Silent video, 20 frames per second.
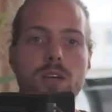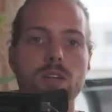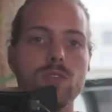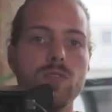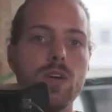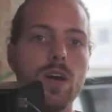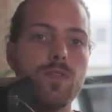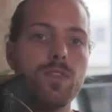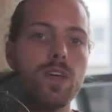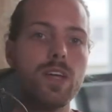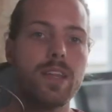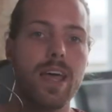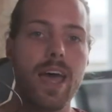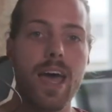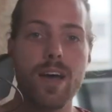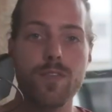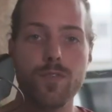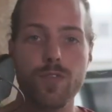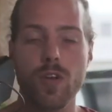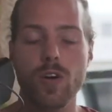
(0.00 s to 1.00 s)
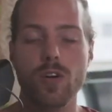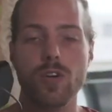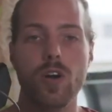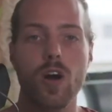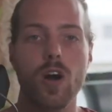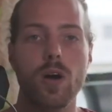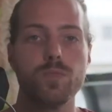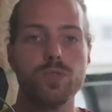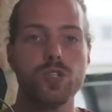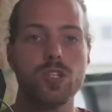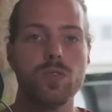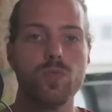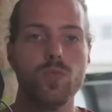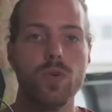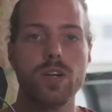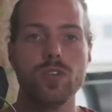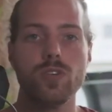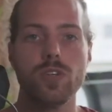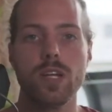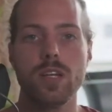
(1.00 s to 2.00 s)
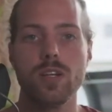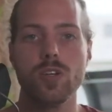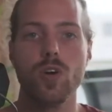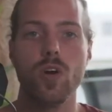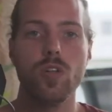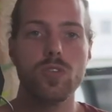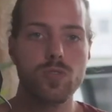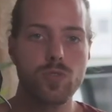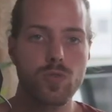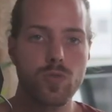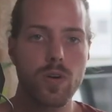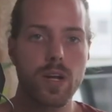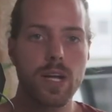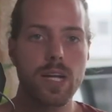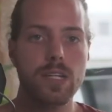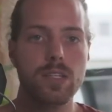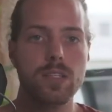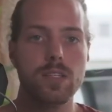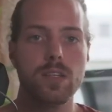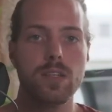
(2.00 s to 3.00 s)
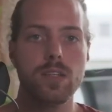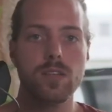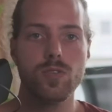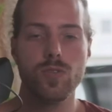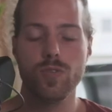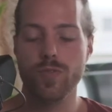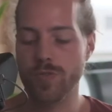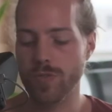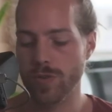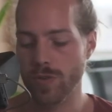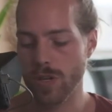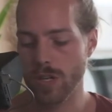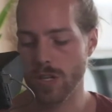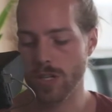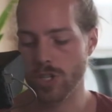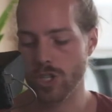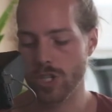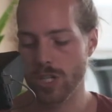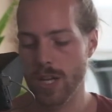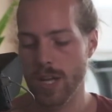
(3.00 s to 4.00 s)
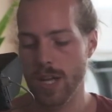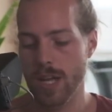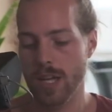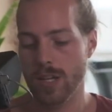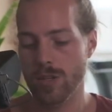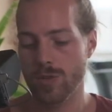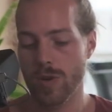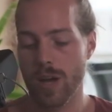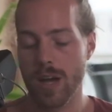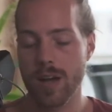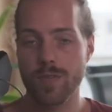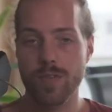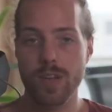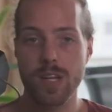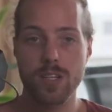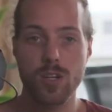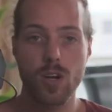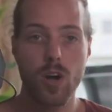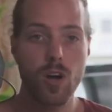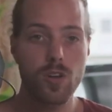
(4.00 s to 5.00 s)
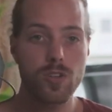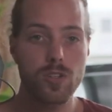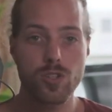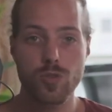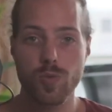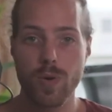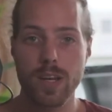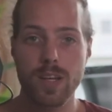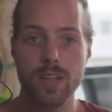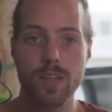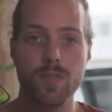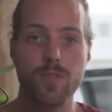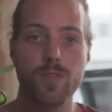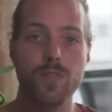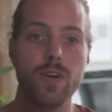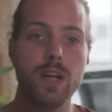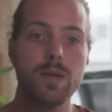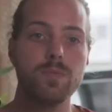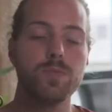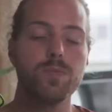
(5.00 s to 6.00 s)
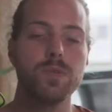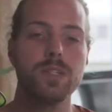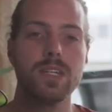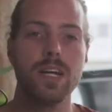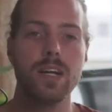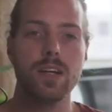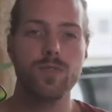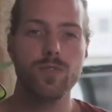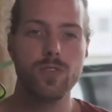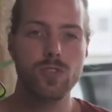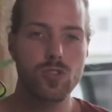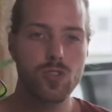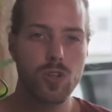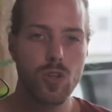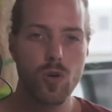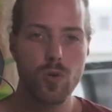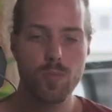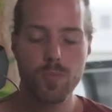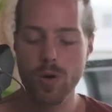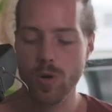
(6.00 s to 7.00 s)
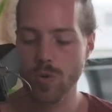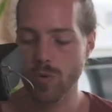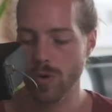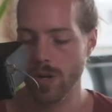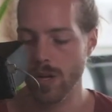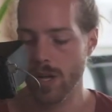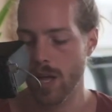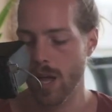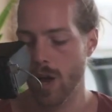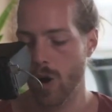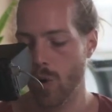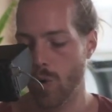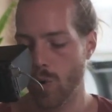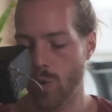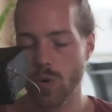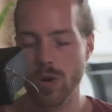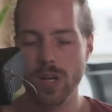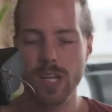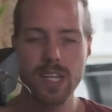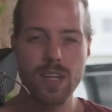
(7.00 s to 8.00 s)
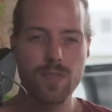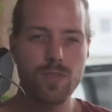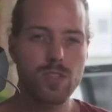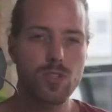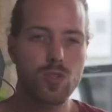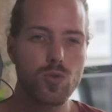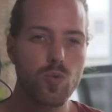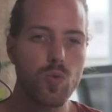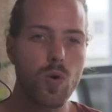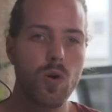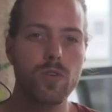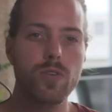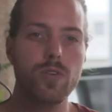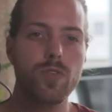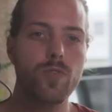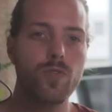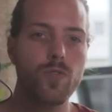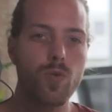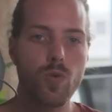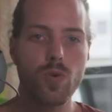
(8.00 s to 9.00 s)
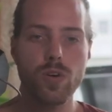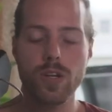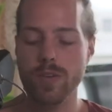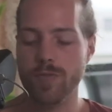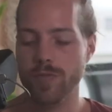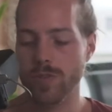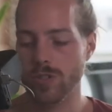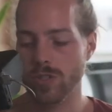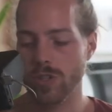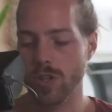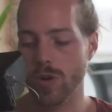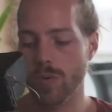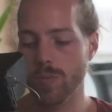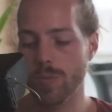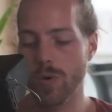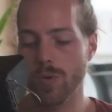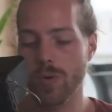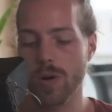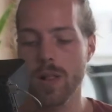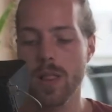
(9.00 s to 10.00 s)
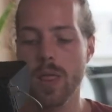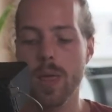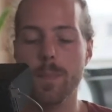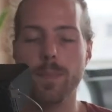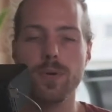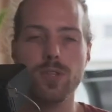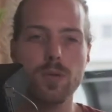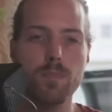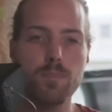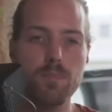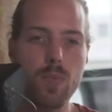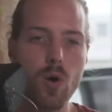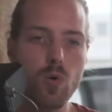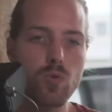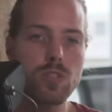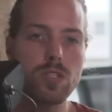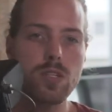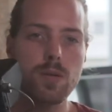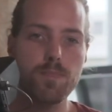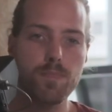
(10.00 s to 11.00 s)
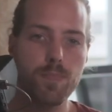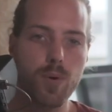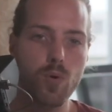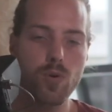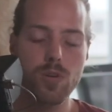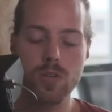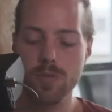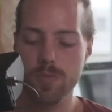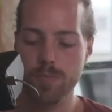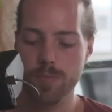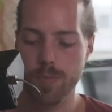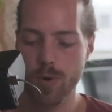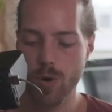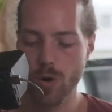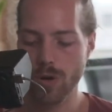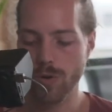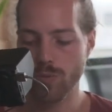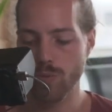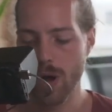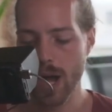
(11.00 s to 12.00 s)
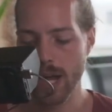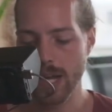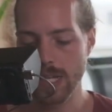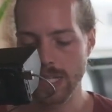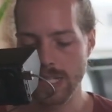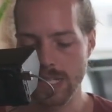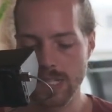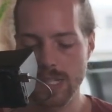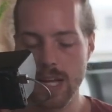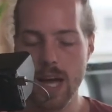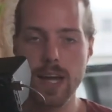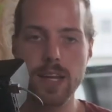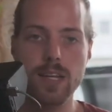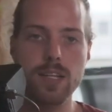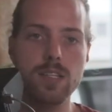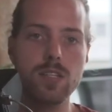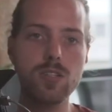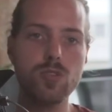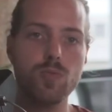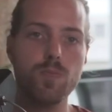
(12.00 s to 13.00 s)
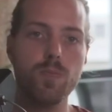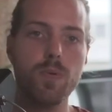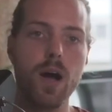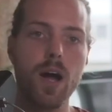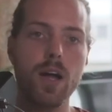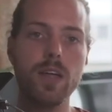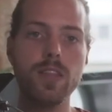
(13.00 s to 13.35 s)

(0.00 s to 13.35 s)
You have that F-log option where you can color grade your footage. You have like 120 frames per second for slow-mo, or even 240 for slow-mo. But the most important part why I decided to buy